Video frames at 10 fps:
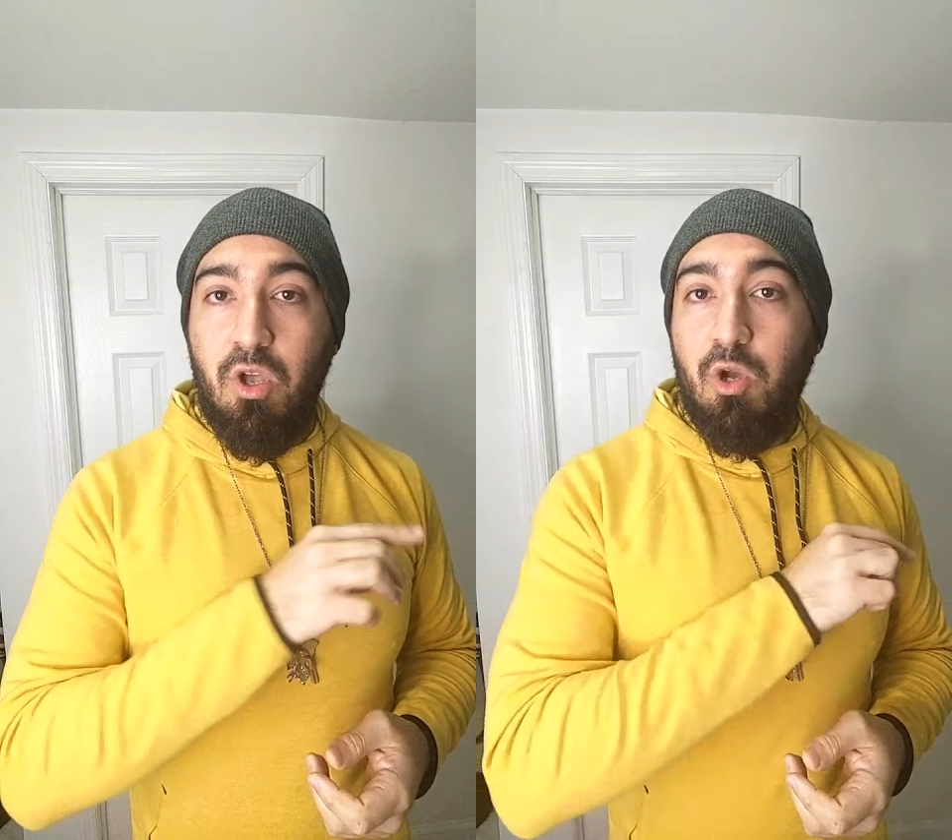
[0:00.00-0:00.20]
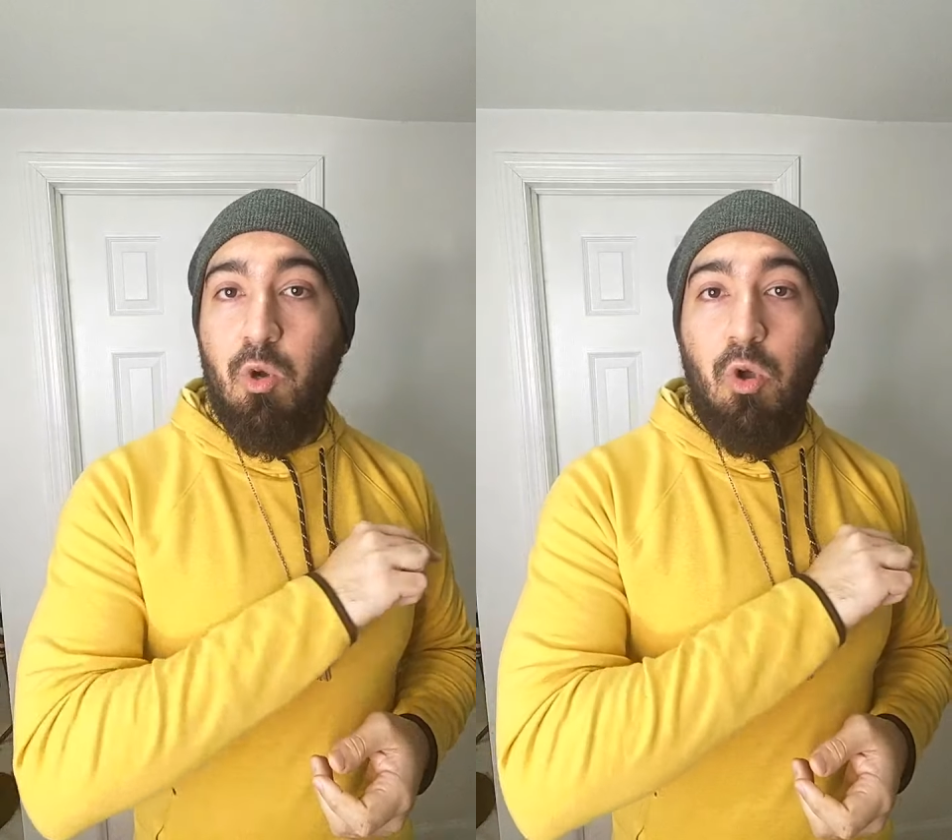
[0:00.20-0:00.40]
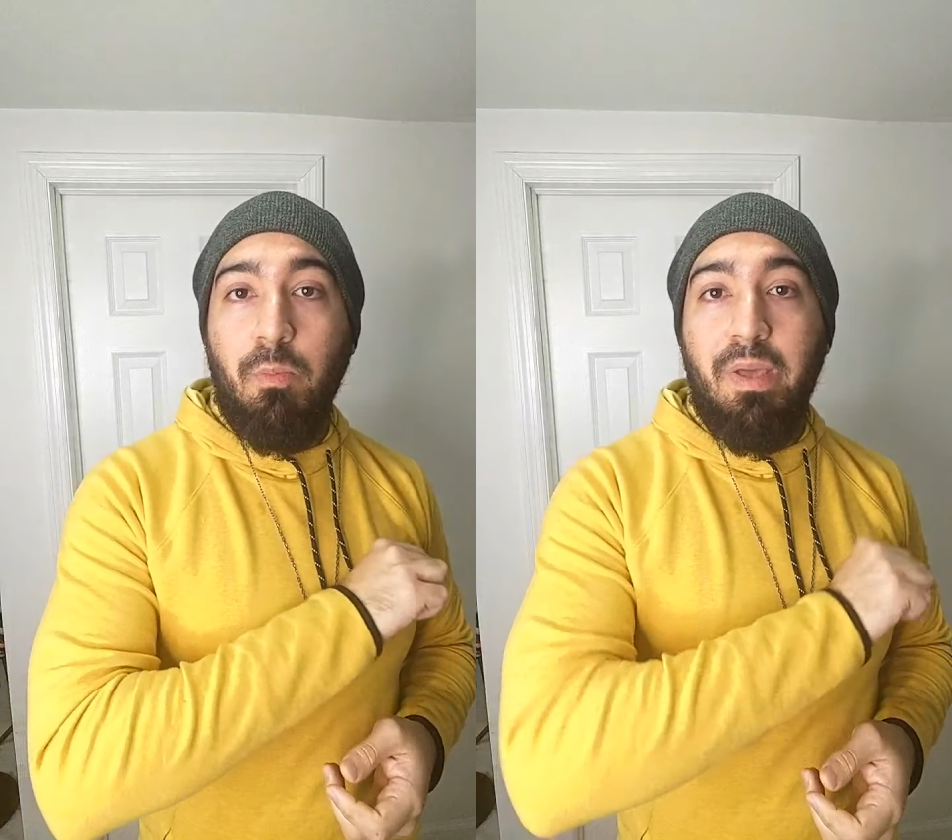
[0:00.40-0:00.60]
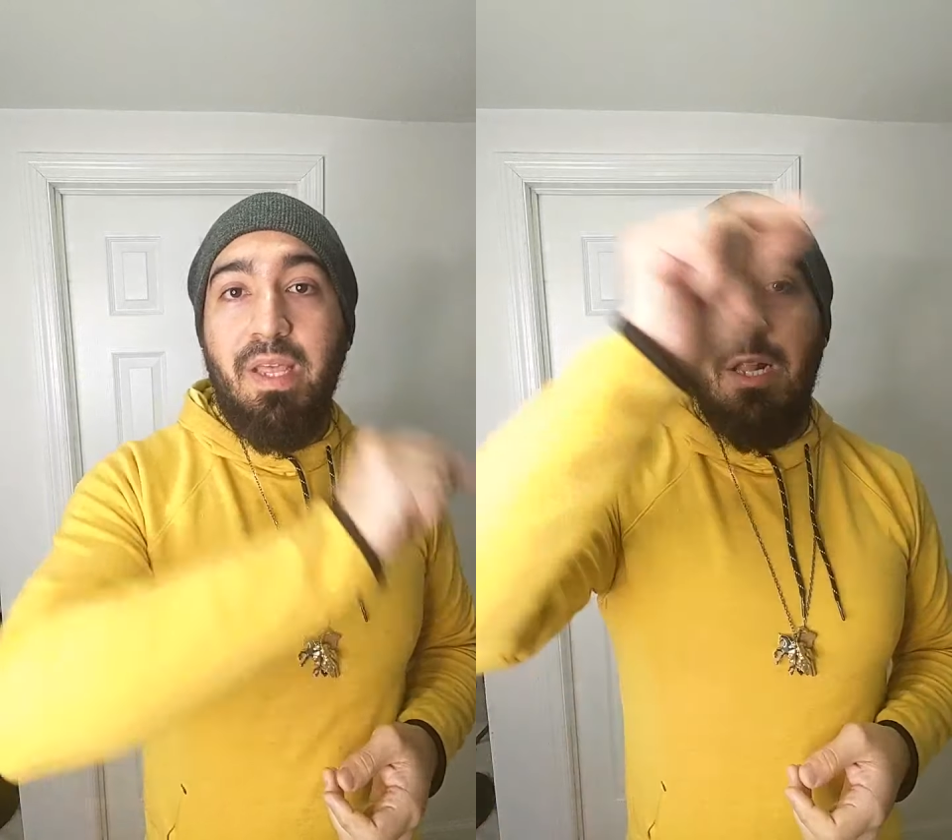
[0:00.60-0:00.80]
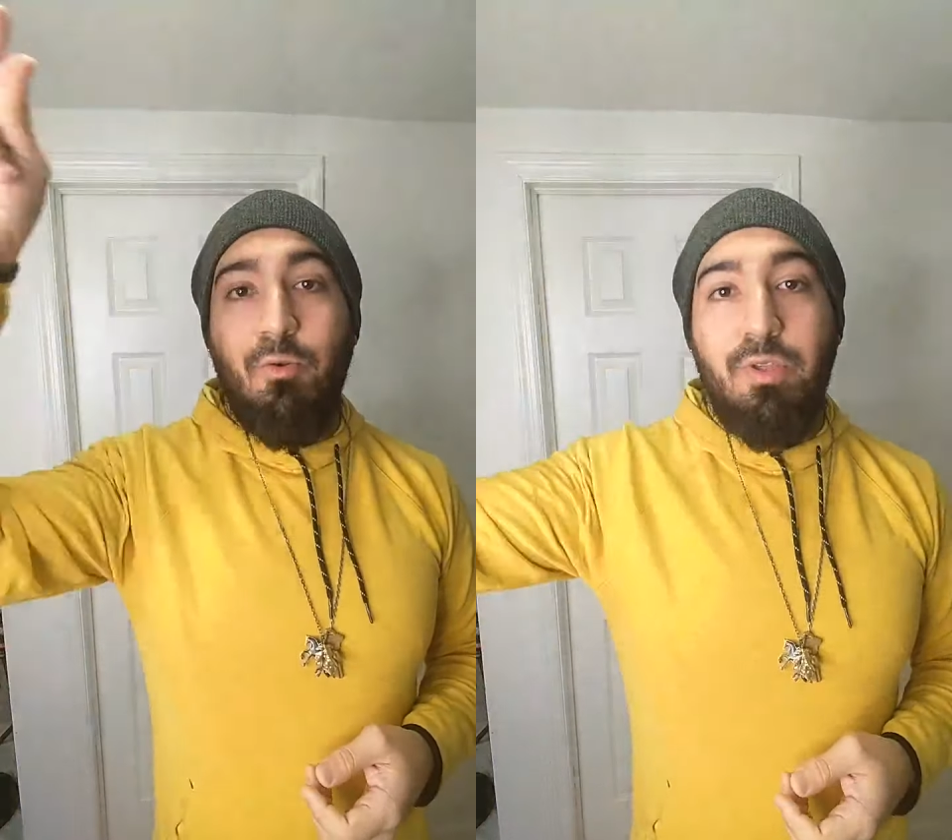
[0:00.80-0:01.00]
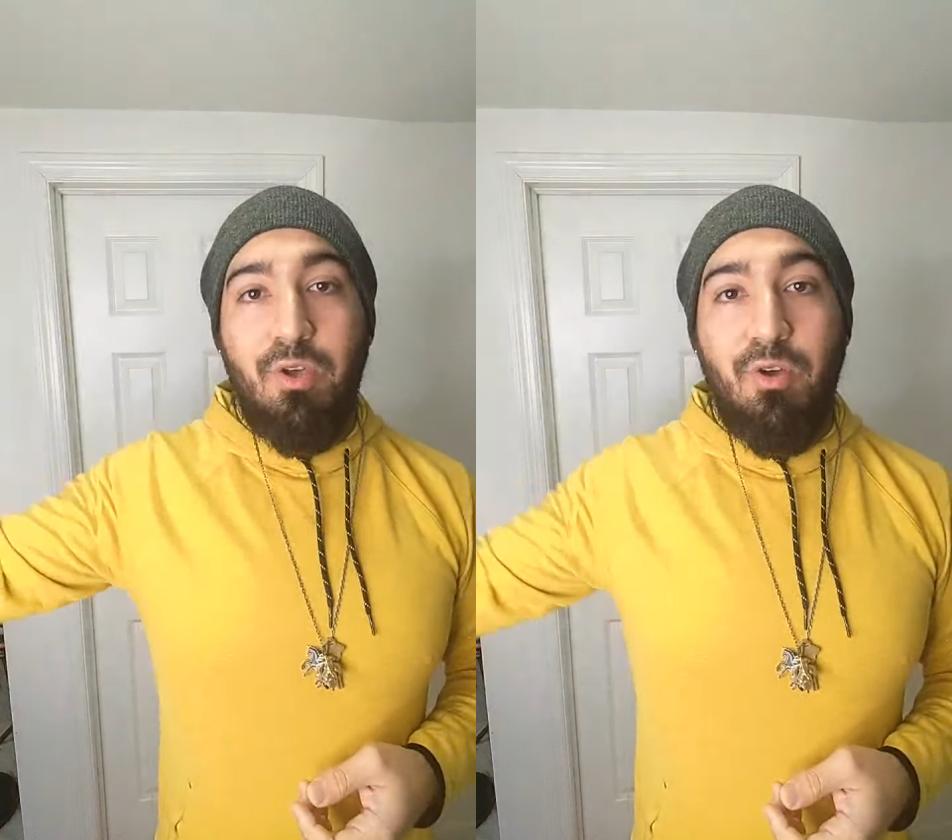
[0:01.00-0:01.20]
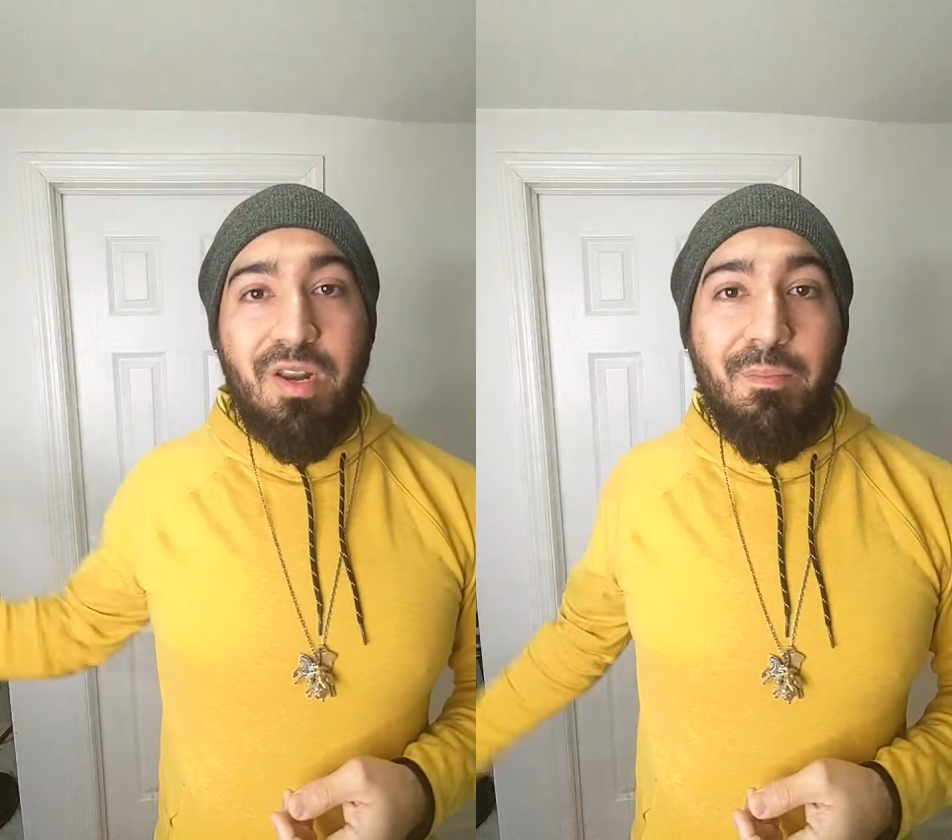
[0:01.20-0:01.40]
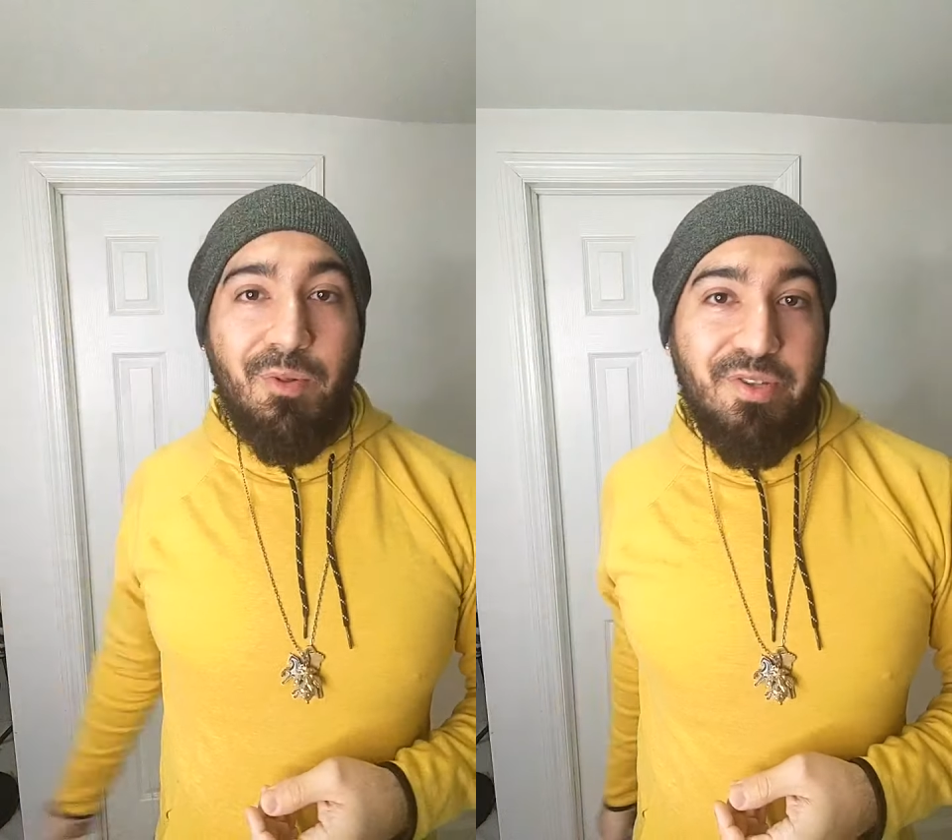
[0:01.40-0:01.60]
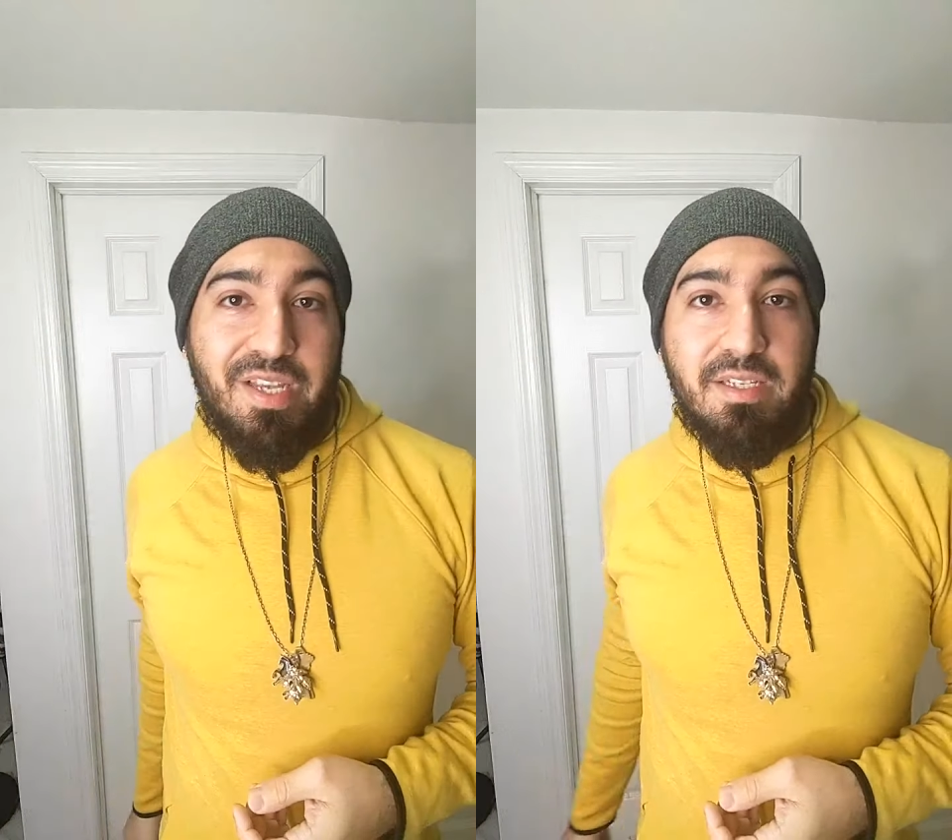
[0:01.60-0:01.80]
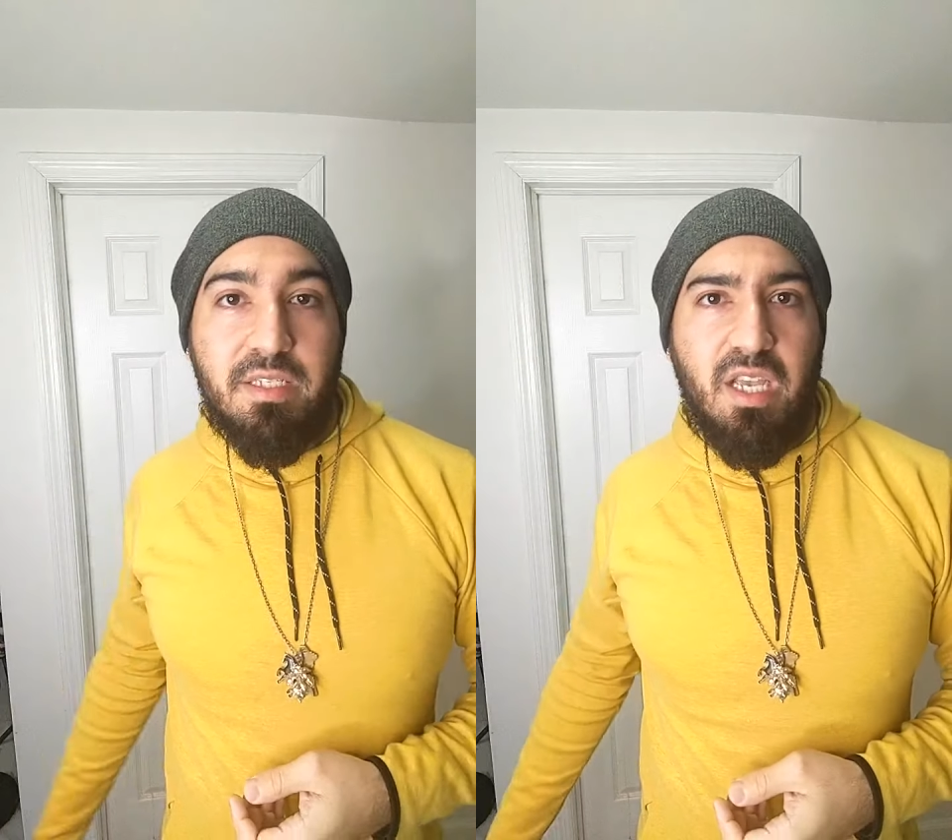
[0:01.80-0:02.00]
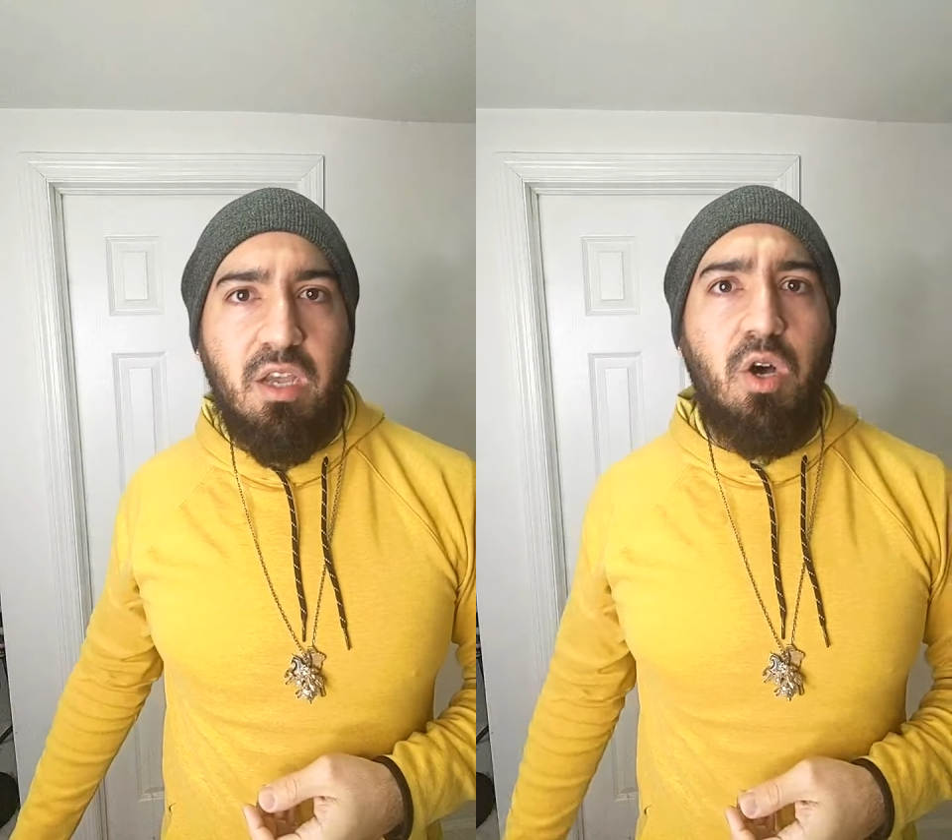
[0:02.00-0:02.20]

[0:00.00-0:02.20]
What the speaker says: go immediately with the other employee and say,